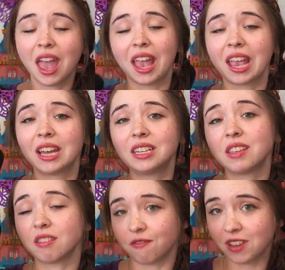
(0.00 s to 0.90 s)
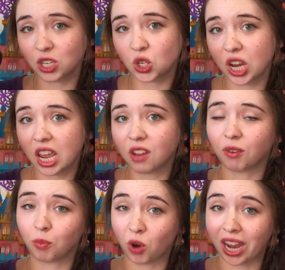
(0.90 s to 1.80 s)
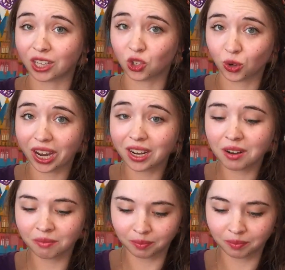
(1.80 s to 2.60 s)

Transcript: and the Shark Tank from Kraken Trade.